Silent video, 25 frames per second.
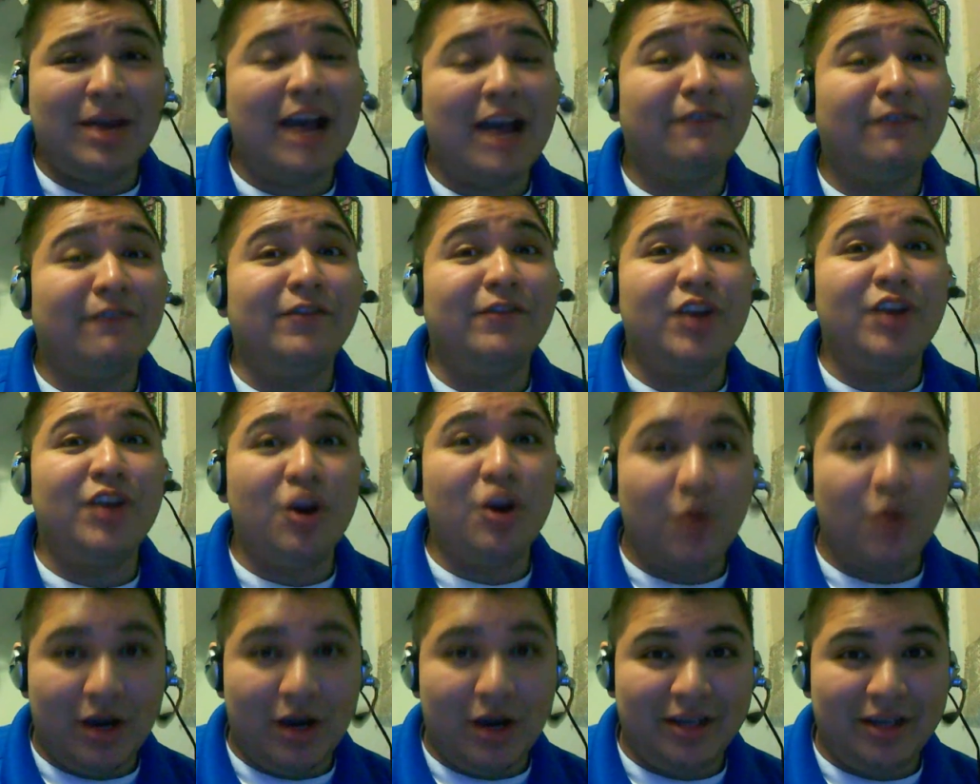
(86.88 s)

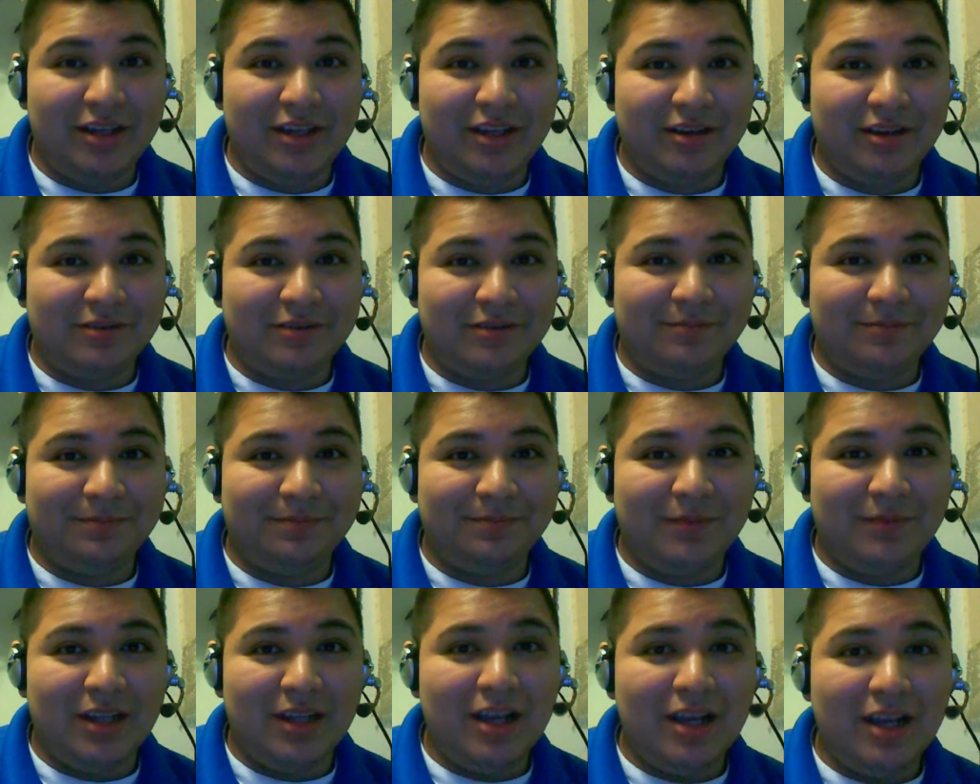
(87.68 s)
Anyway, moving
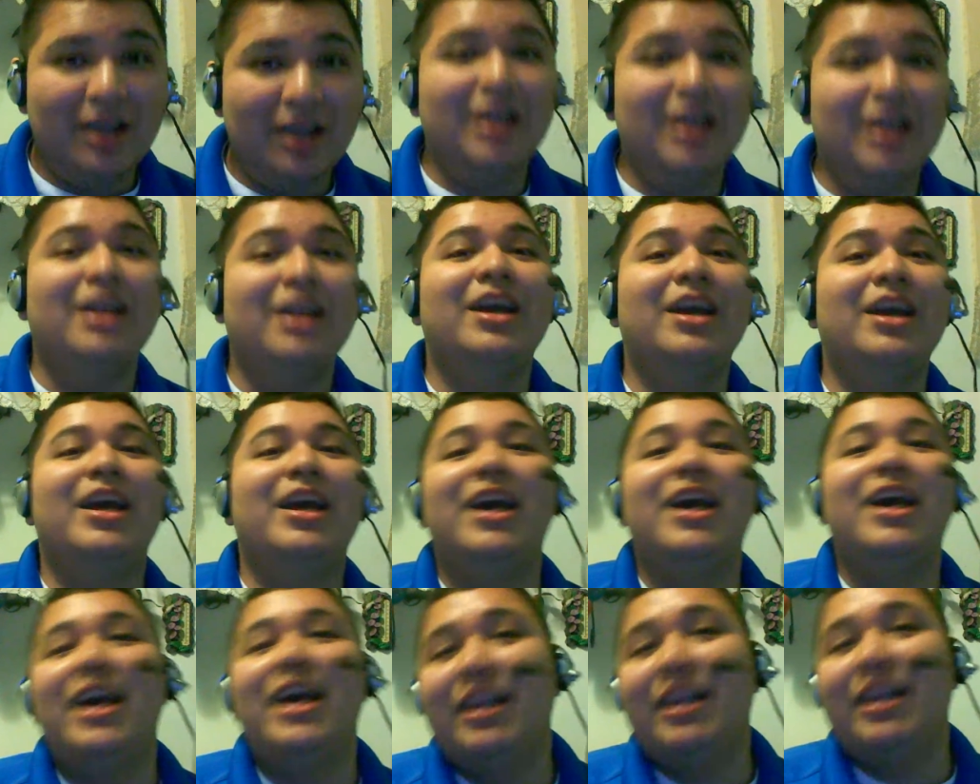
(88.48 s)
along, back to Justin
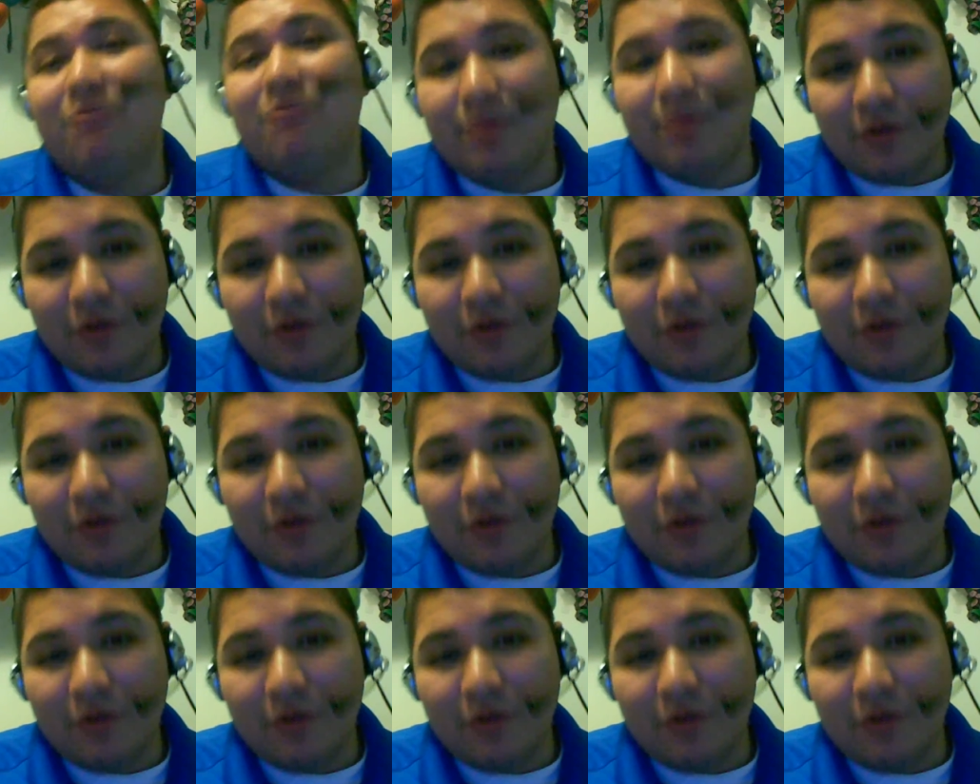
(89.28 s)
Bieber.